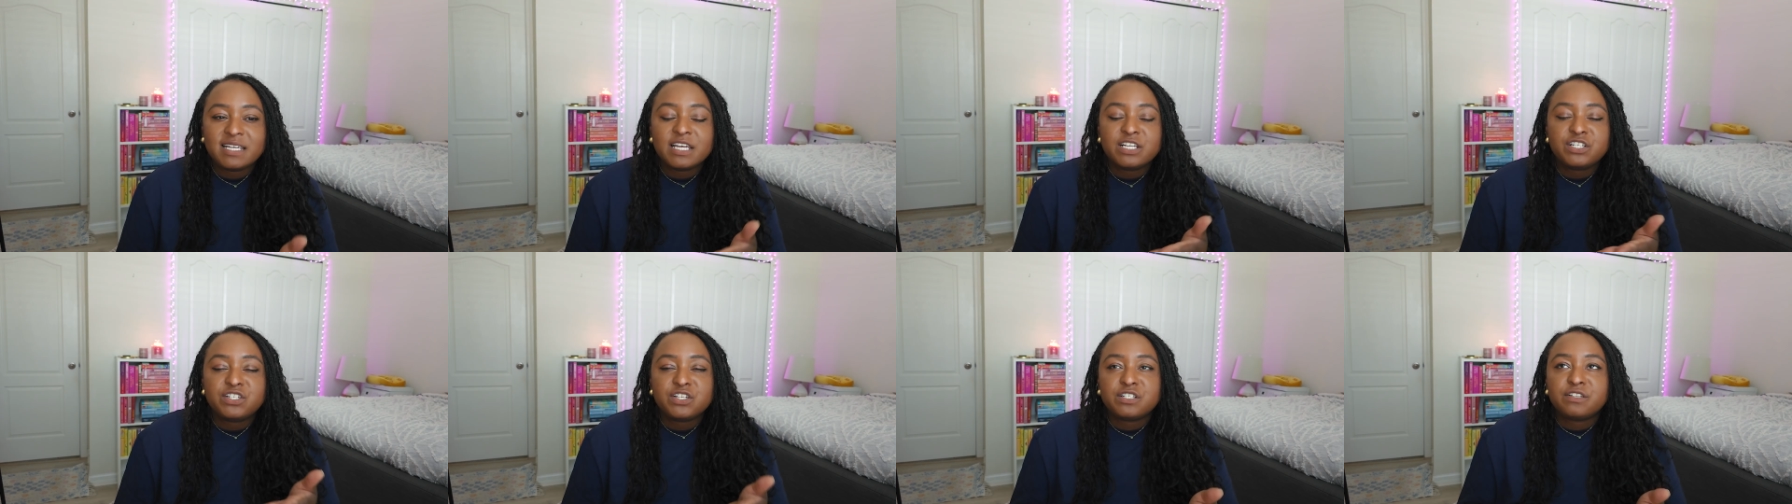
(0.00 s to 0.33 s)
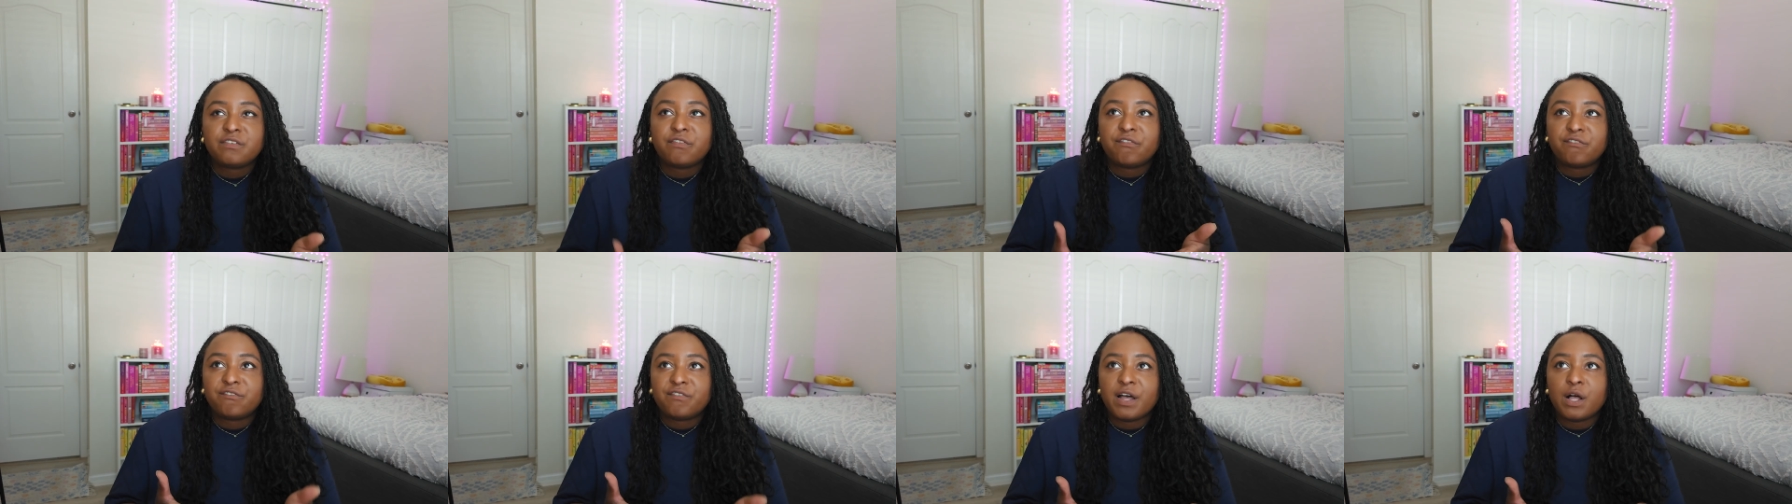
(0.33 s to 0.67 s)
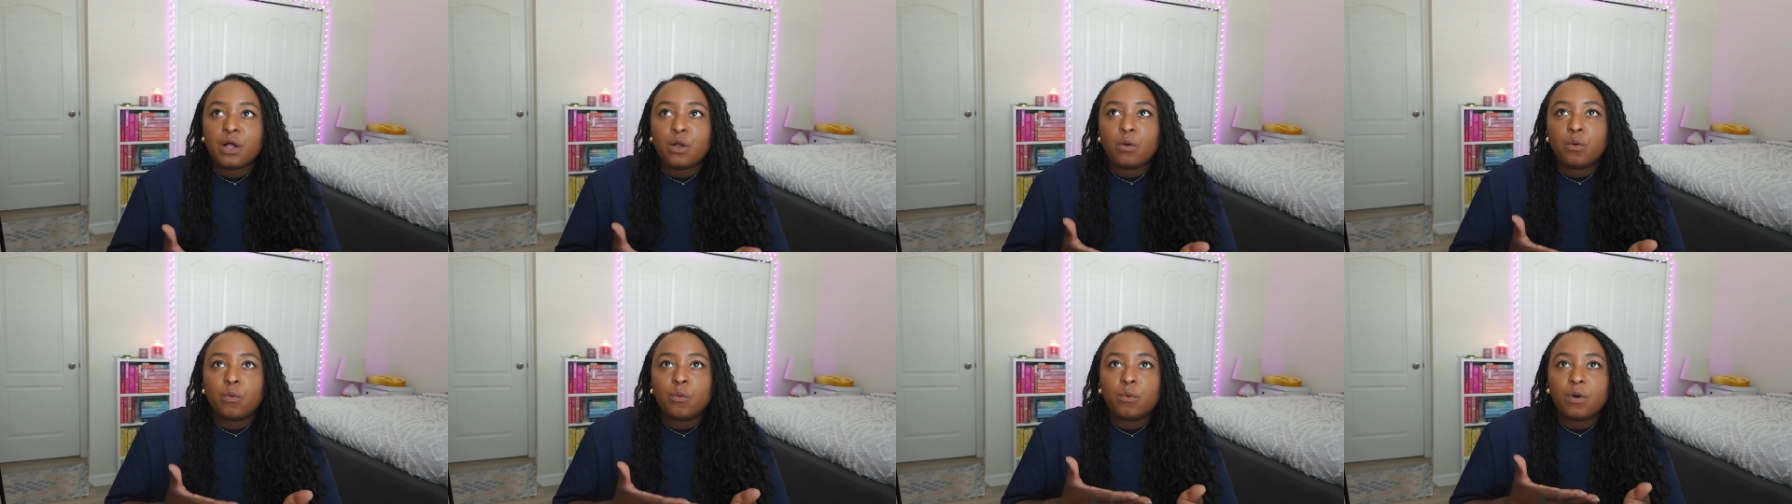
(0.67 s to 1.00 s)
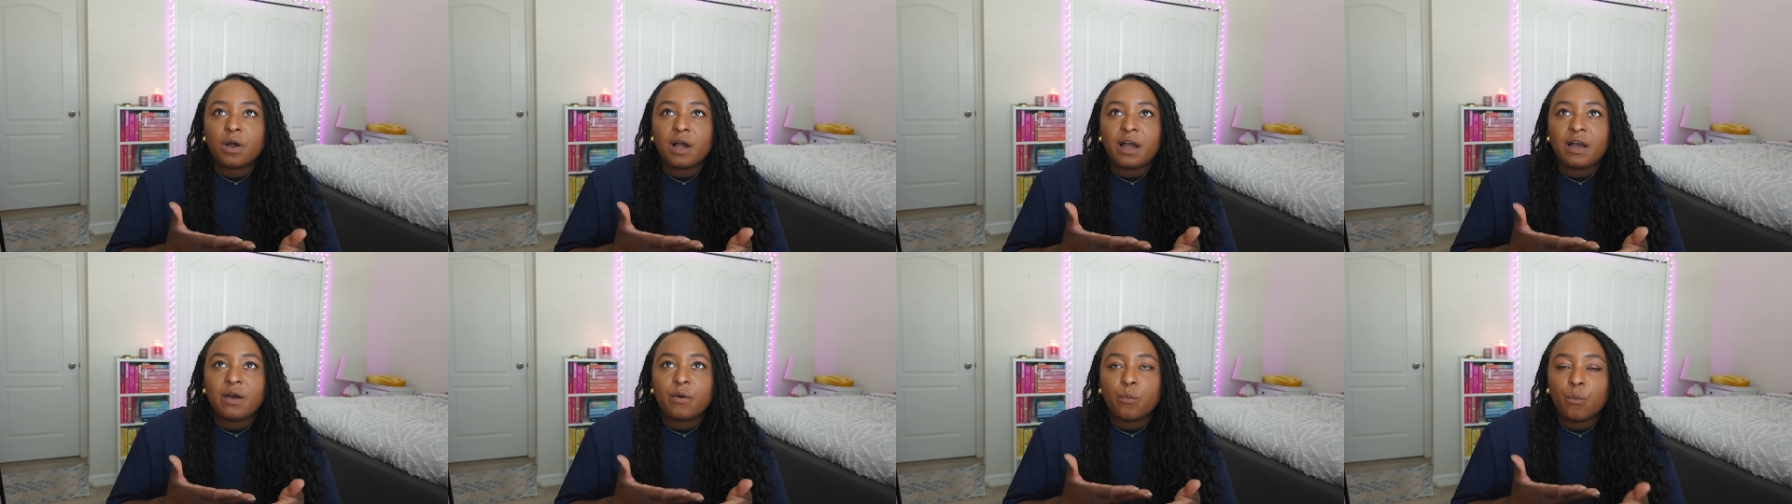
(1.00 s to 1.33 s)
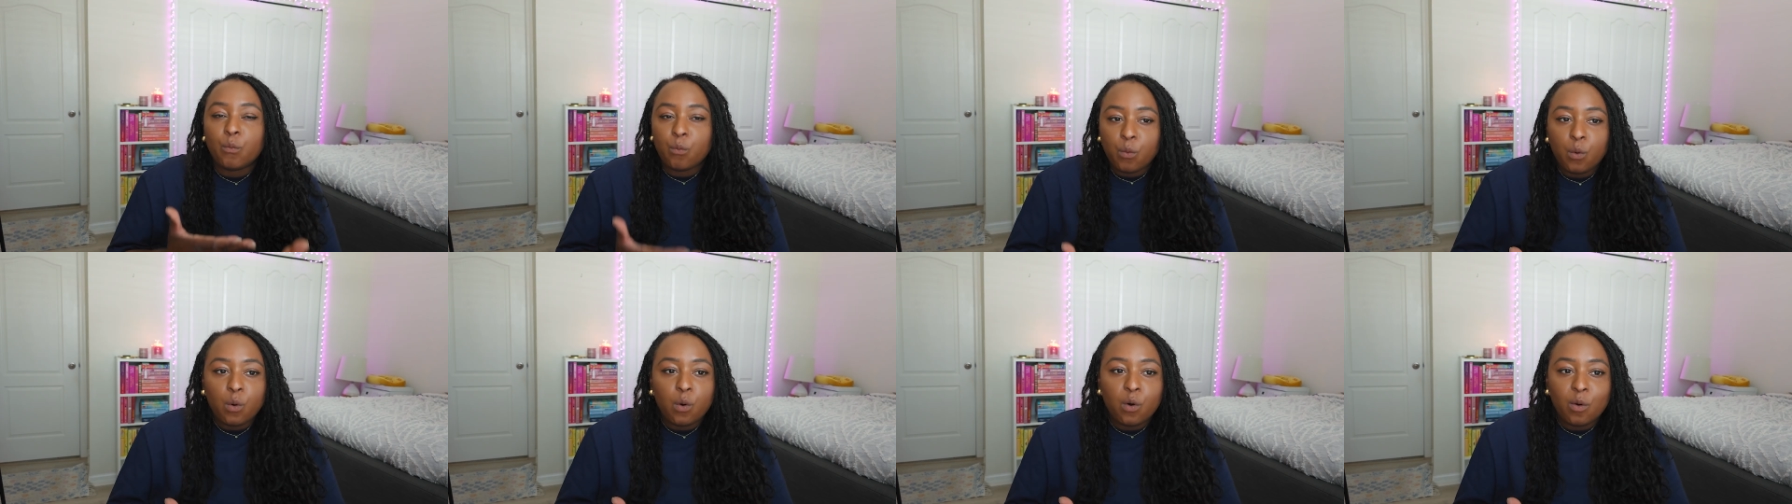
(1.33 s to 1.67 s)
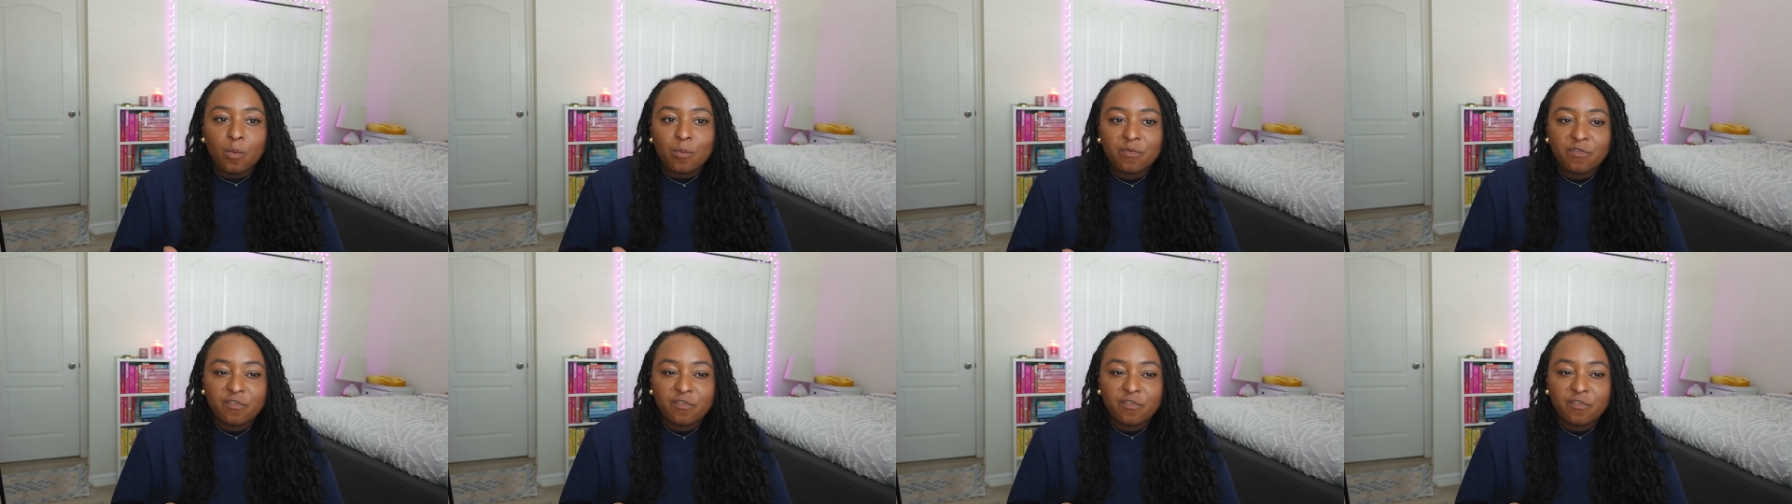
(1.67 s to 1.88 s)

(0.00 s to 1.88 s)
It just felt warm